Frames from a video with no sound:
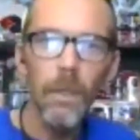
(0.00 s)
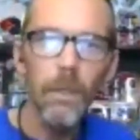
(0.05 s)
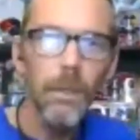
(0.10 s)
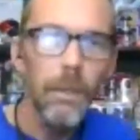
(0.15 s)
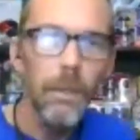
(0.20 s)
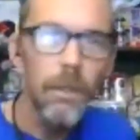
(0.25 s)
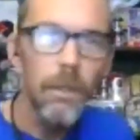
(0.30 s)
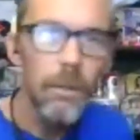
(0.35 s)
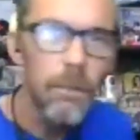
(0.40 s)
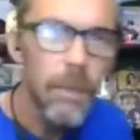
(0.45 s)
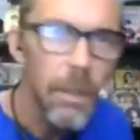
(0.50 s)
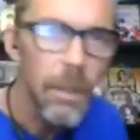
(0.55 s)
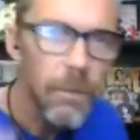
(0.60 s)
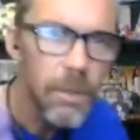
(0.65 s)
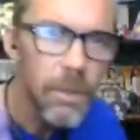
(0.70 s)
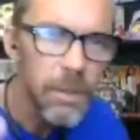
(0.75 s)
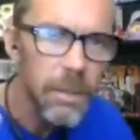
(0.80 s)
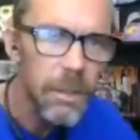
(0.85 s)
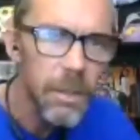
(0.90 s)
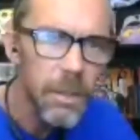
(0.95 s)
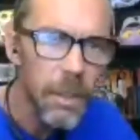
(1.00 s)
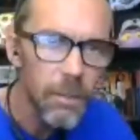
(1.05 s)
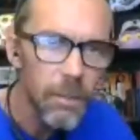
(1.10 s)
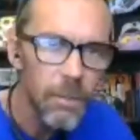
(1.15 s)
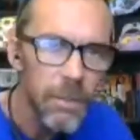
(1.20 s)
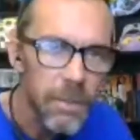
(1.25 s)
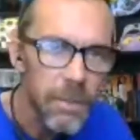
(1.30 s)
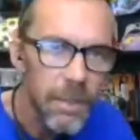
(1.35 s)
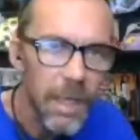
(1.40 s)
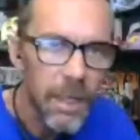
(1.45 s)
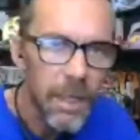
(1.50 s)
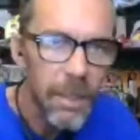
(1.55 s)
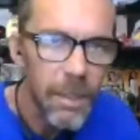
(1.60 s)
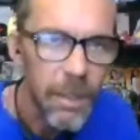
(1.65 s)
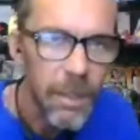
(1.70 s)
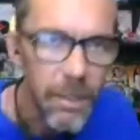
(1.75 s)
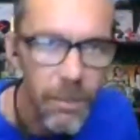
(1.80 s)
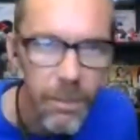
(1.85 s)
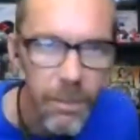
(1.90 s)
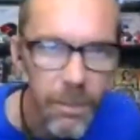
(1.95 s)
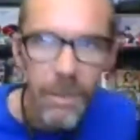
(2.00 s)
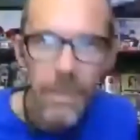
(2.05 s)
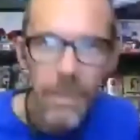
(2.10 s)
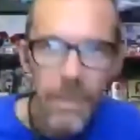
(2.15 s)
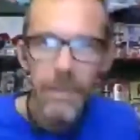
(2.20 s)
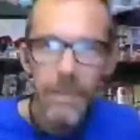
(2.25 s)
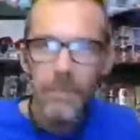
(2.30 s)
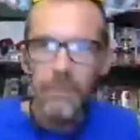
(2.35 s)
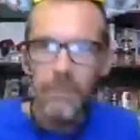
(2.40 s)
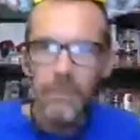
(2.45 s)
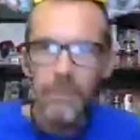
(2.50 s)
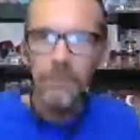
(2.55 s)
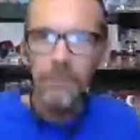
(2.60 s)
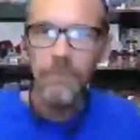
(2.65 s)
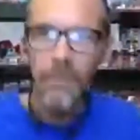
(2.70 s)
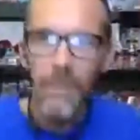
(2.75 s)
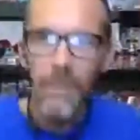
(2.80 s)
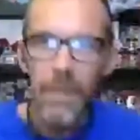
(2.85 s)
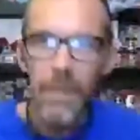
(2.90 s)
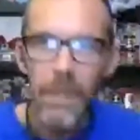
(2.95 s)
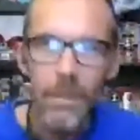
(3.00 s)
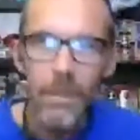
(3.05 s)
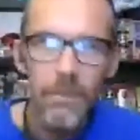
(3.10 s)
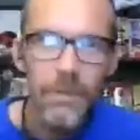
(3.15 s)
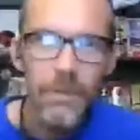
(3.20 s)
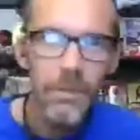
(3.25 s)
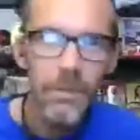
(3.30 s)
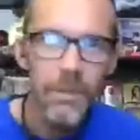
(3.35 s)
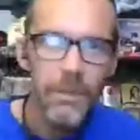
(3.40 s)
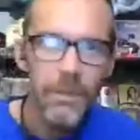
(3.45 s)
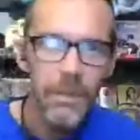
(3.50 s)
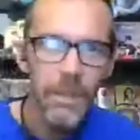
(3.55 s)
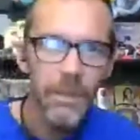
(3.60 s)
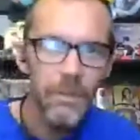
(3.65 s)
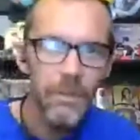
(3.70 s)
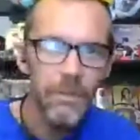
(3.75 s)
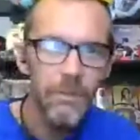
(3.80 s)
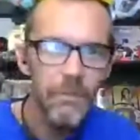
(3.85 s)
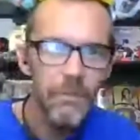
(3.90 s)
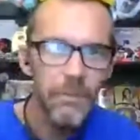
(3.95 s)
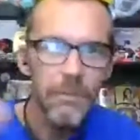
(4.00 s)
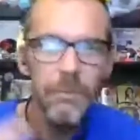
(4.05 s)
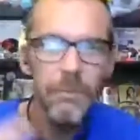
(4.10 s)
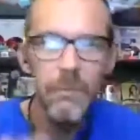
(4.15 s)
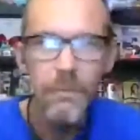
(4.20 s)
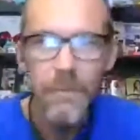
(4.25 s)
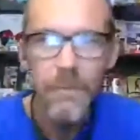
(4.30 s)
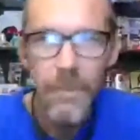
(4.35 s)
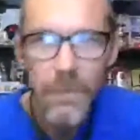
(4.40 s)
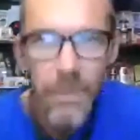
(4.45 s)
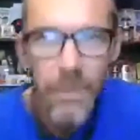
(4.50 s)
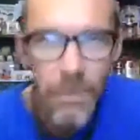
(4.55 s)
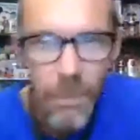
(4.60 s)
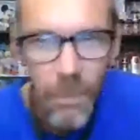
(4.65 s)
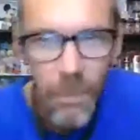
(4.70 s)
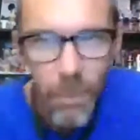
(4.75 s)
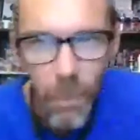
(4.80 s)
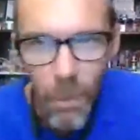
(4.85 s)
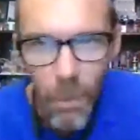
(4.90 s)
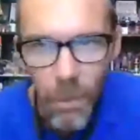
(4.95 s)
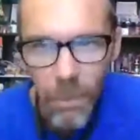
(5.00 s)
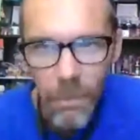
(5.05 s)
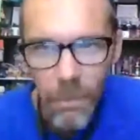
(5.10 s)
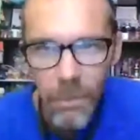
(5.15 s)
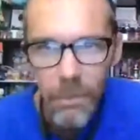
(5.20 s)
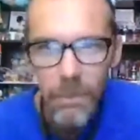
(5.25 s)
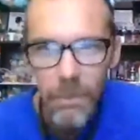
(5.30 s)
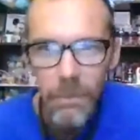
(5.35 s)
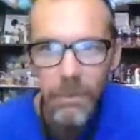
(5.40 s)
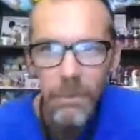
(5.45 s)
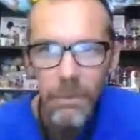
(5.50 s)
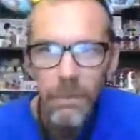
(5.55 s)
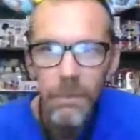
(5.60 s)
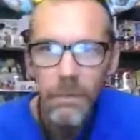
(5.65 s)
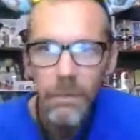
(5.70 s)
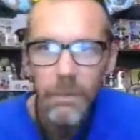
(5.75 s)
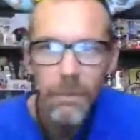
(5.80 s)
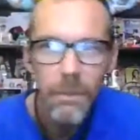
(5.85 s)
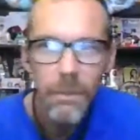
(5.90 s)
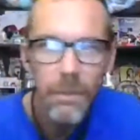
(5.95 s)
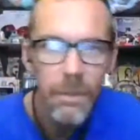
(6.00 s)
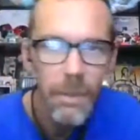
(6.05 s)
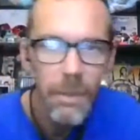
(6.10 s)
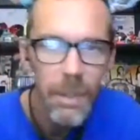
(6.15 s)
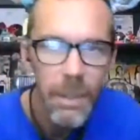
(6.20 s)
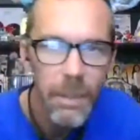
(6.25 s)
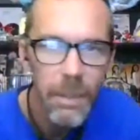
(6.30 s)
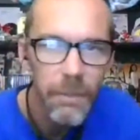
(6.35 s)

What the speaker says: Well, I wasn't done with Saturday, was I? I was just getting finished with Walt and Steve